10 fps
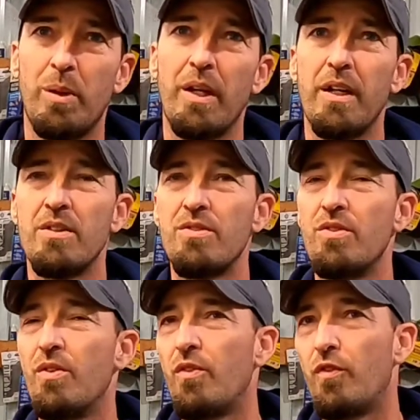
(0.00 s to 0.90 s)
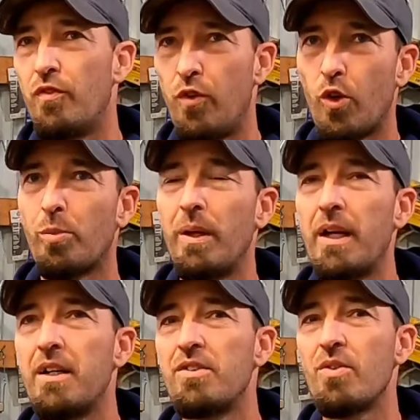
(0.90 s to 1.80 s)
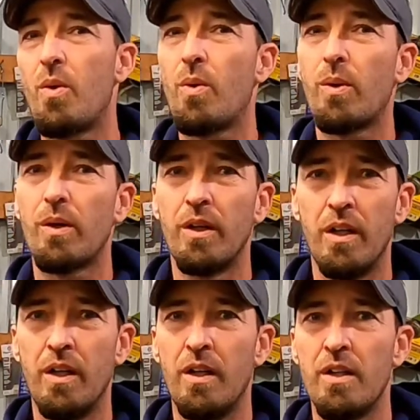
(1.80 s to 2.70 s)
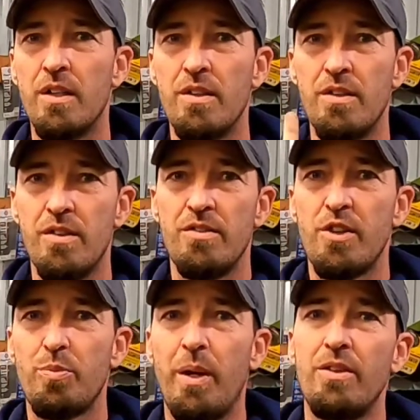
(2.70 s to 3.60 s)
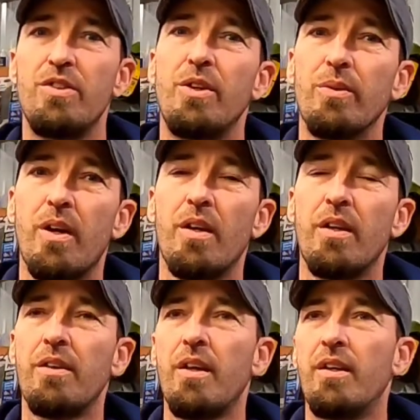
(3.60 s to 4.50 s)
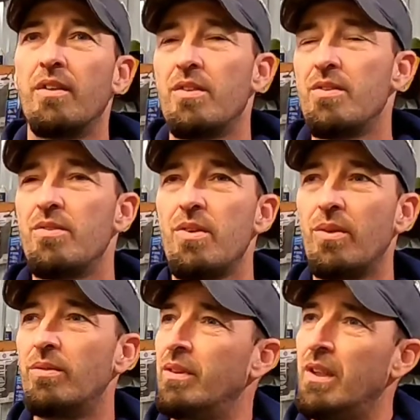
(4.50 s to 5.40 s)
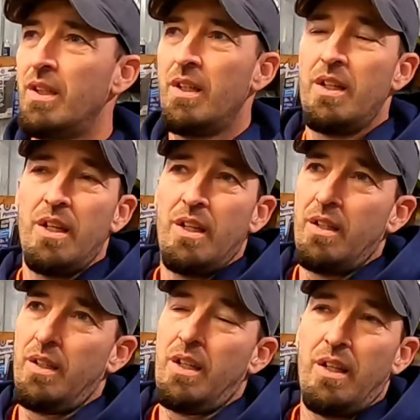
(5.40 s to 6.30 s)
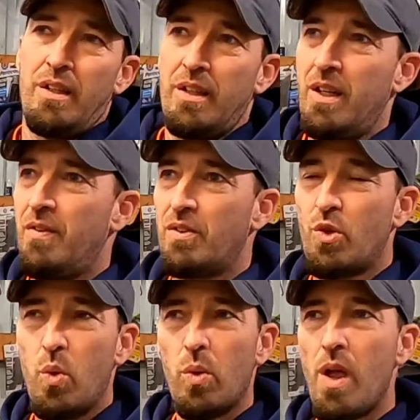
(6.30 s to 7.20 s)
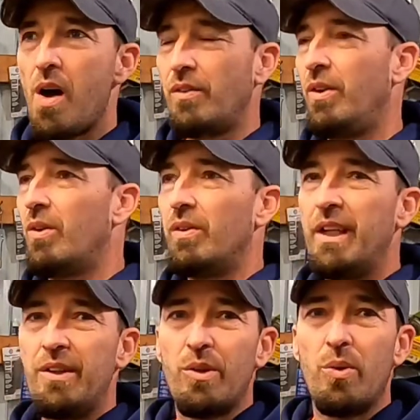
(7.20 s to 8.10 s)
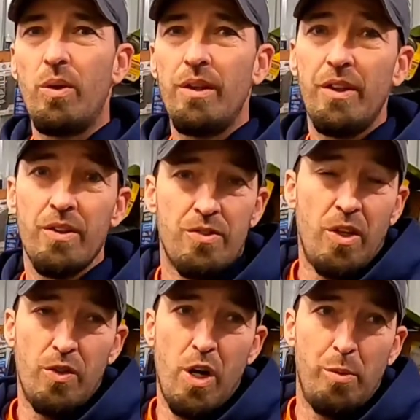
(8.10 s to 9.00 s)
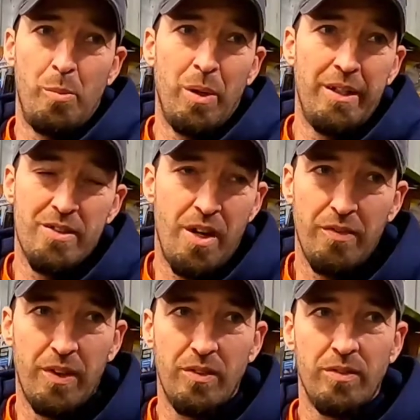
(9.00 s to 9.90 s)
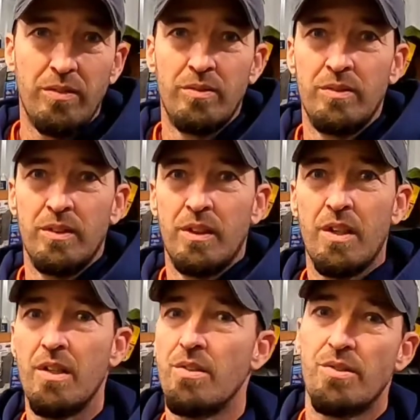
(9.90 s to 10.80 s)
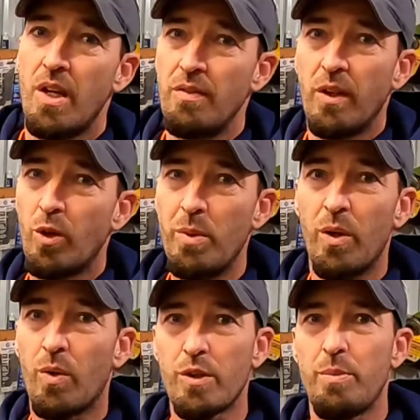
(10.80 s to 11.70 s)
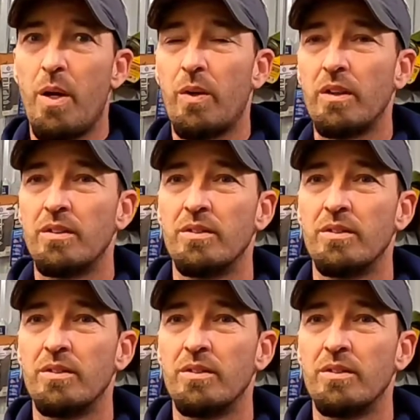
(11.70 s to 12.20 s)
blades, 4 blades, or 6 blades you can run on that thing. So if it's cool out and you don't need the cooling, you can start dropping blades off it and save a little bit of horsepower.